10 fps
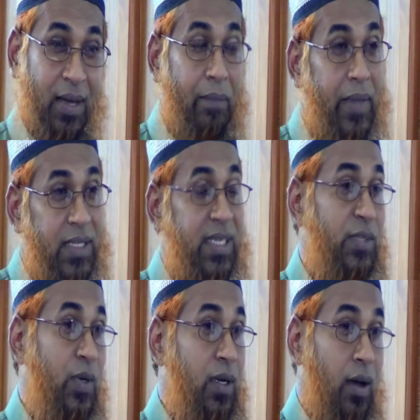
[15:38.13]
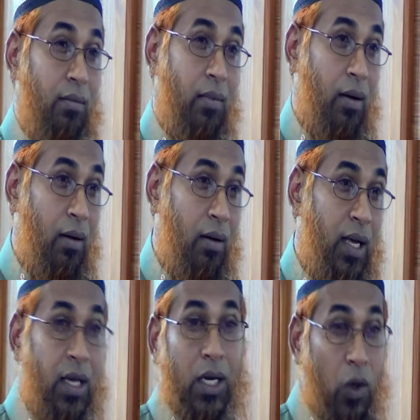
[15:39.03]
And this is what
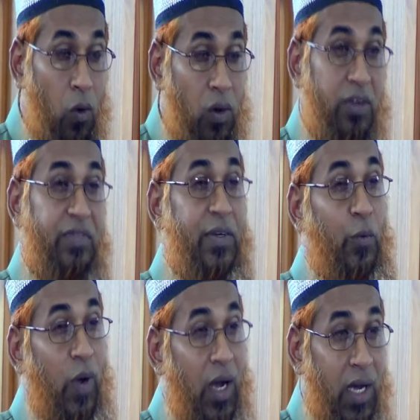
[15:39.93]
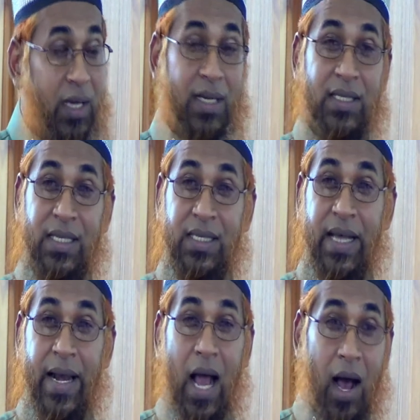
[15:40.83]
Allah, Lord of the world, is
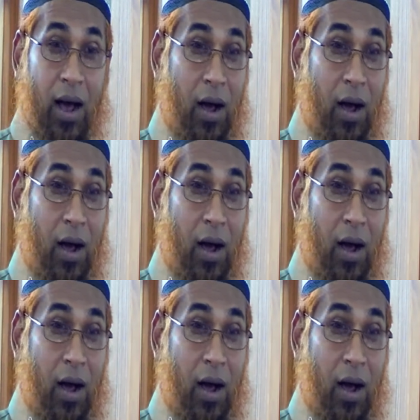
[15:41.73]
saying.